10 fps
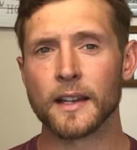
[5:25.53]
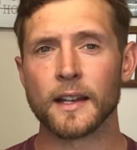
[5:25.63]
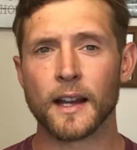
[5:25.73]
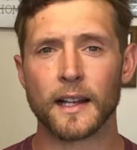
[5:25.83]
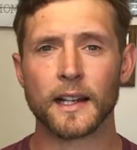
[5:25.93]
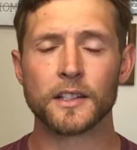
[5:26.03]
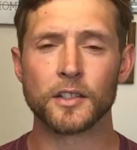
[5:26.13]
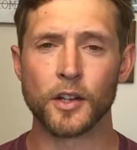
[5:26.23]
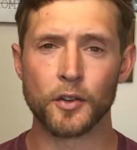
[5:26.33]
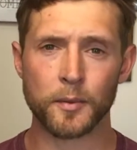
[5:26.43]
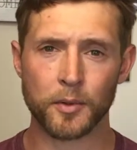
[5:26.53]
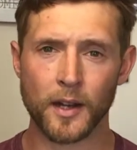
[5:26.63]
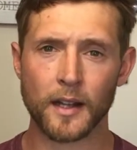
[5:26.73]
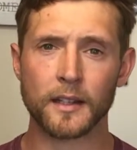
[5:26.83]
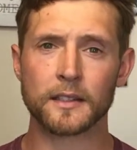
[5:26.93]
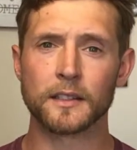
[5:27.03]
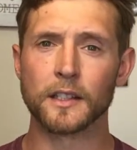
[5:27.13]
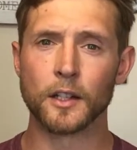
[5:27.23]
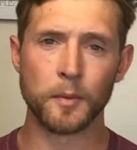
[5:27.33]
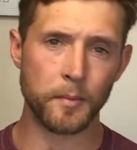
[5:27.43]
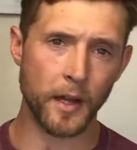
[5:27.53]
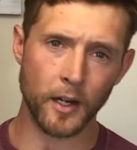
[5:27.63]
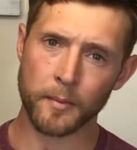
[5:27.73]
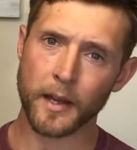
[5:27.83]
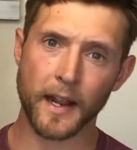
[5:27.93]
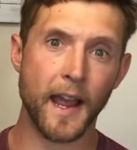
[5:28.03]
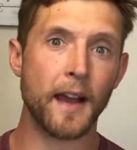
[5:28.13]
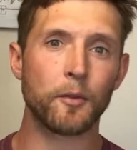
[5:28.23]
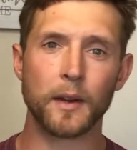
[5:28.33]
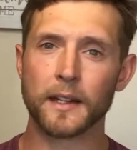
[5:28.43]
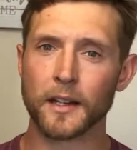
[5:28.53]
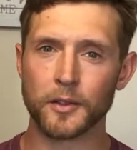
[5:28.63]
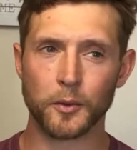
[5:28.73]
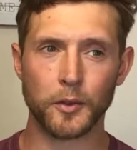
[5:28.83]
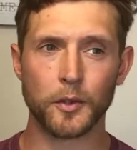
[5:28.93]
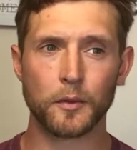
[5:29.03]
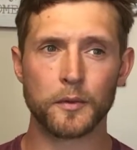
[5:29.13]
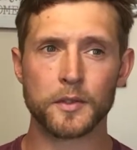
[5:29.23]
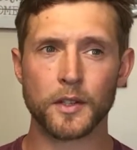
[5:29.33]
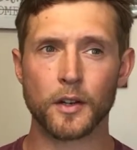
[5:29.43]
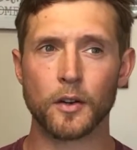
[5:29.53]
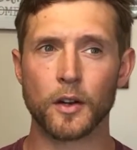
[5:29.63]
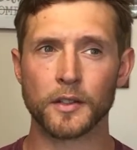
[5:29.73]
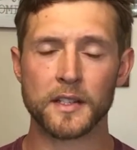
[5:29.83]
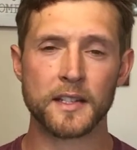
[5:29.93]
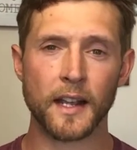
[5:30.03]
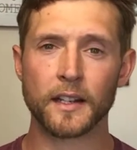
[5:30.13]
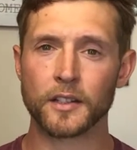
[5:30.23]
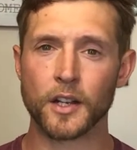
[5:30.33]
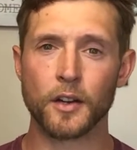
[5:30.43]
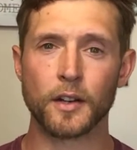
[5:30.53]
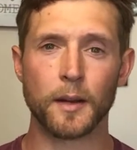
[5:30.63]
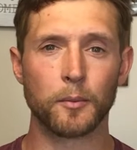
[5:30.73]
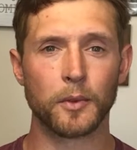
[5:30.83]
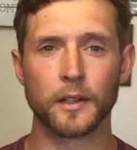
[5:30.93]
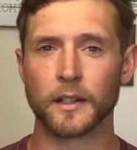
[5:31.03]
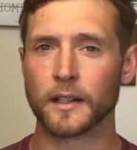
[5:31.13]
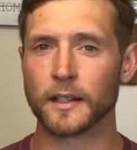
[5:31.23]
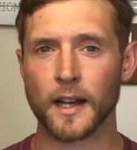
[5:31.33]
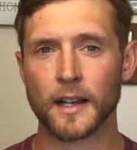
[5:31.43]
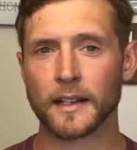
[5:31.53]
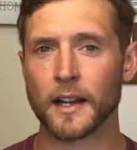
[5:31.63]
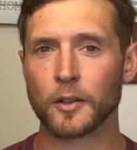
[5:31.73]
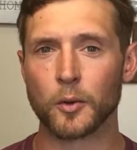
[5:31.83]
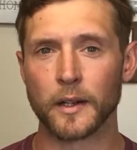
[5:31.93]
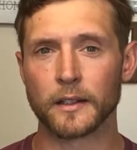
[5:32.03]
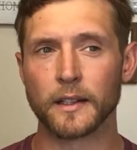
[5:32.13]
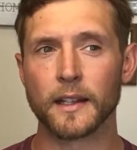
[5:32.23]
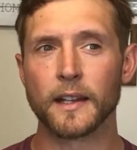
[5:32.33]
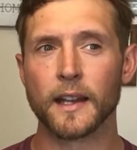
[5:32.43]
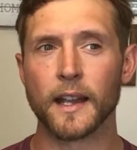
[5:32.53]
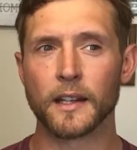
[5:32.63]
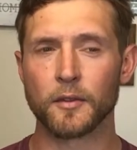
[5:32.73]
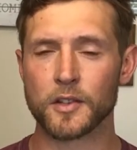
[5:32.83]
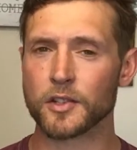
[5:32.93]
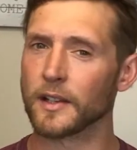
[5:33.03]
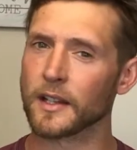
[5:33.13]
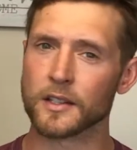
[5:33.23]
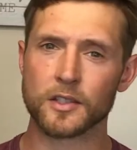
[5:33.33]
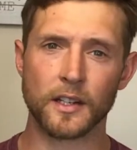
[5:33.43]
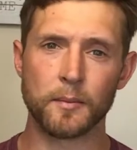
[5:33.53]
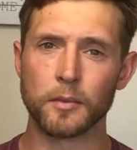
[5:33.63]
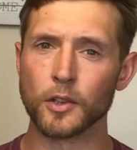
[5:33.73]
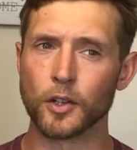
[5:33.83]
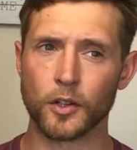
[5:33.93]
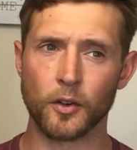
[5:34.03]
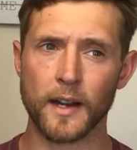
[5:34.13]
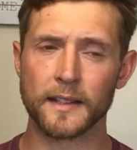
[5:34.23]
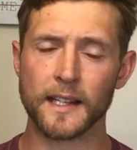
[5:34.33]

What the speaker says: I got to know the product a little bit better about halfway down the roof, so on the second coat I'm really going to knock it out quickly and efficiently, and it's going to look great.